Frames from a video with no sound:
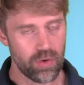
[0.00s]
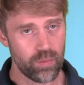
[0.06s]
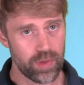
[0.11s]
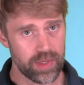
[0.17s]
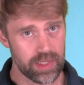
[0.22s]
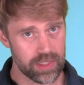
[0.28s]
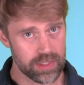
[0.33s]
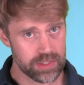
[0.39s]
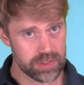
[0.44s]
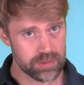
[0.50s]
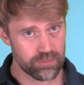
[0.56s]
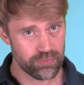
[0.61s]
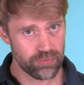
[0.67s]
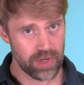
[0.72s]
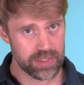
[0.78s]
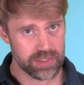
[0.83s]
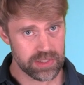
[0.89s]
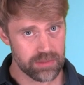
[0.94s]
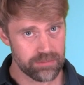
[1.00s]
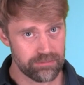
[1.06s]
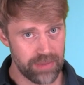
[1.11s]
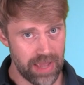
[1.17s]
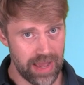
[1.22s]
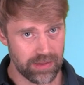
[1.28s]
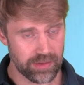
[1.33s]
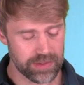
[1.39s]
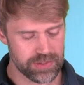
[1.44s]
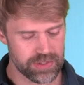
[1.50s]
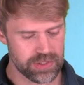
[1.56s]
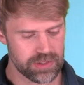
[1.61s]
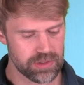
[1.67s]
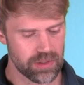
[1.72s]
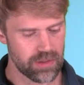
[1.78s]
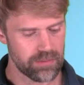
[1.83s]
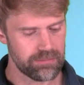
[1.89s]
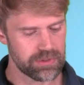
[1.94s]
We can express the
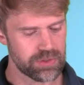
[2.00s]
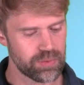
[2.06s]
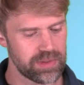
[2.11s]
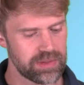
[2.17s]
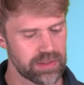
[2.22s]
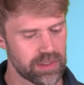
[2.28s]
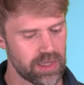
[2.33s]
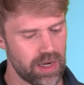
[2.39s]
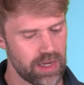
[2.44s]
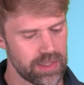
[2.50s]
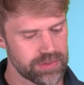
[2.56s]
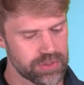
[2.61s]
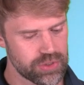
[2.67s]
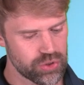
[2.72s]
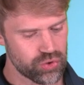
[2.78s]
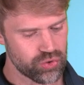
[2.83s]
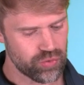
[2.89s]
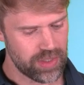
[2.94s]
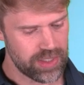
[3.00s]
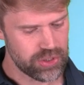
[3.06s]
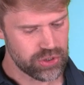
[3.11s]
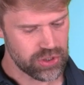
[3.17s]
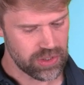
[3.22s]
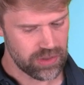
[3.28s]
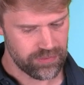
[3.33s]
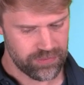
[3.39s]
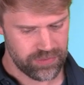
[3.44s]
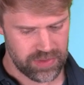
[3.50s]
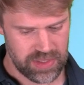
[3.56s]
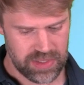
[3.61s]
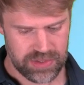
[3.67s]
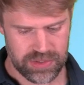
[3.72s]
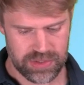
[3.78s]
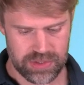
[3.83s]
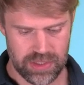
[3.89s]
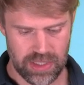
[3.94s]
balance between the concentration of
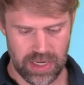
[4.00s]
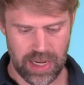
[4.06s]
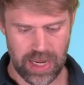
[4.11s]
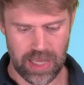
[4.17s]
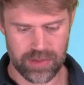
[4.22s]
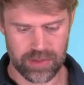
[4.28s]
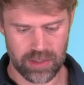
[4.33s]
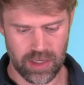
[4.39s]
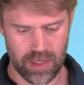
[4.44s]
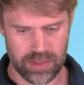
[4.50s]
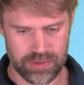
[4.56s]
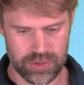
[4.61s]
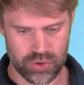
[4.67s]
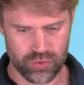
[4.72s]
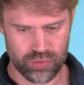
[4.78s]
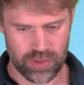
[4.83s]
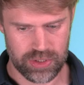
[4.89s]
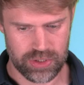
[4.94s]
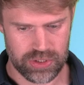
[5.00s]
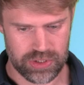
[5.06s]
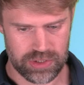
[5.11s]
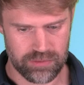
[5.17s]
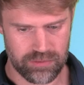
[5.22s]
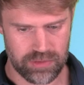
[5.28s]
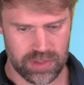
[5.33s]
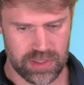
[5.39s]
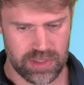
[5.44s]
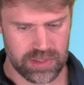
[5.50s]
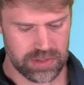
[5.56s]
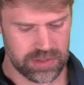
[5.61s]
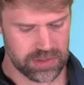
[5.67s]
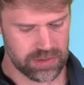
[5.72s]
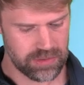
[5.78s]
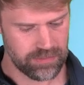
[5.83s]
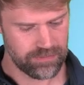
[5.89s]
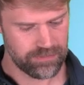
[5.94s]
this and the concentrations of
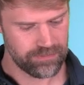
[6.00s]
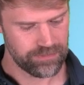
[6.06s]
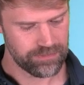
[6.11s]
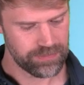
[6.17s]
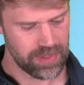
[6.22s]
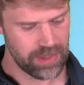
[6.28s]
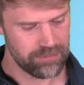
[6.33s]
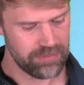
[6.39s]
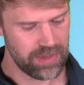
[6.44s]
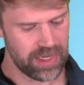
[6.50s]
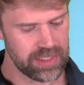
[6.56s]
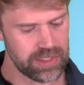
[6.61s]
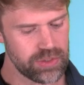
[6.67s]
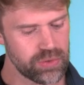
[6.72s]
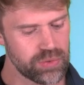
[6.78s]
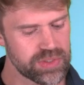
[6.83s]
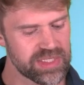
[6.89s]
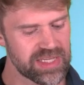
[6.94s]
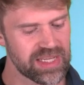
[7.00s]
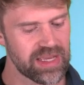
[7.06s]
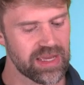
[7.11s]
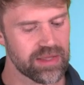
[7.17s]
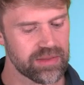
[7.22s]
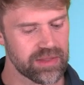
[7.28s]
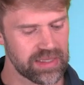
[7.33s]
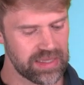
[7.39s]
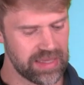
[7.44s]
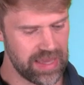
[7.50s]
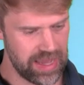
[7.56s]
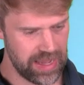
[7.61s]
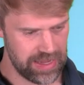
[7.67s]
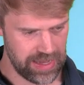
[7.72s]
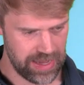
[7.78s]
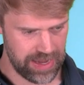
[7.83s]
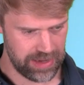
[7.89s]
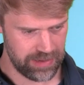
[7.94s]
these by using the
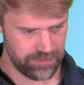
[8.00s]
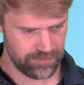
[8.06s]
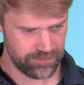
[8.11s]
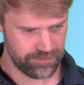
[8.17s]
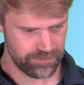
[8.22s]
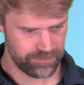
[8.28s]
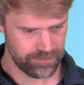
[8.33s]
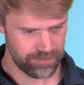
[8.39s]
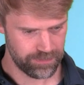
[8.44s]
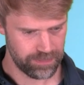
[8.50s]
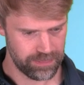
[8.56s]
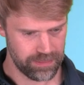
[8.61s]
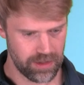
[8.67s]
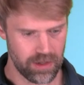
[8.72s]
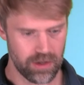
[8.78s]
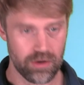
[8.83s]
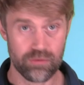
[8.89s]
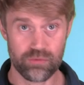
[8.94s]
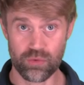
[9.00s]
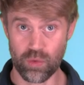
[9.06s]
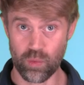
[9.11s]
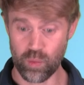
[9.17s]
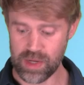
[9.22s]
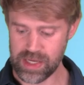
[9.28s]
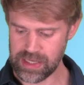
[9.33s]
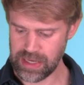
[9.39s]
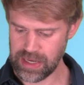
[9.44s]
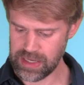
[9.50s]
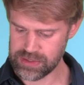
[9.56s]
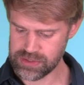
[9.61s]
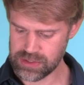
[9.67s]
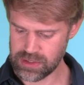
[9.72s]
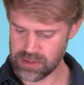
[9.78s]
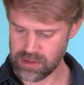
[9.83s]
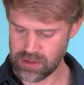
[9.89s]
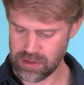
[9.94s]
Ka. For a weak
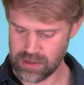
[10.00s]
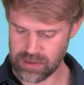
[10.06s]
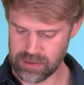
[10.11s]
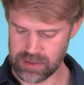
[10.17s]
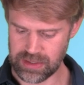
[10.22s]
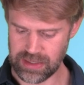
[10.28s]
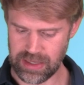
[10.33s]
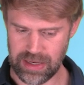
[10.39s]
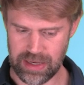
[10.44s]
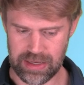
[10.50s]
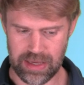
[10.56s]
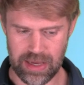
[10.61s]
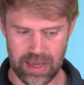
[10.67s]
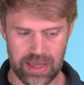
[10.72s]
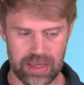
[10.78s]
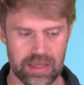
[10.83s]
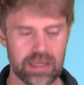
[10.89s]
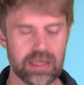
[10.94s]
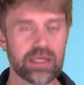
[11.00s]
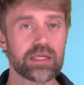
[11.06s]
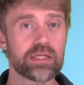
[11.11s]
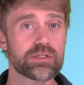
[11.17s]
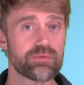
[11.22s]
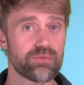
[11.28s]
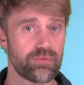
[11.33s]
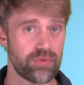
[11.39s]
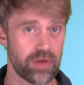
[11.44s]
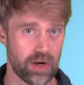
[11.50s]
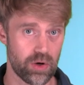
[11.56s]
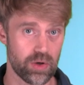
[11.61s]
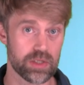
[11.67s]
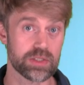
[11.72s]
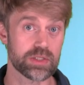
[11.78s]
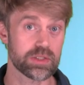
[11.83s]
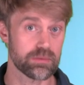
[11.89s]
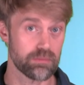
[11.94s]
acid, the Ka is
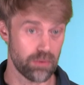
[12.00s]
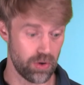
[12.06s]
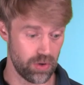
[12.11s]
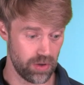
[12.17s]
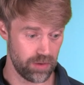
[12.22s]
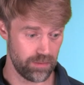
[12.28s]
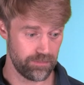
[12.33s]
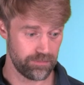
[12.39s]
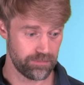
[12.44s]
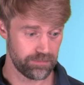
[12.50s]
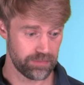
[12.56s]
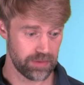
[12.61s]
very small.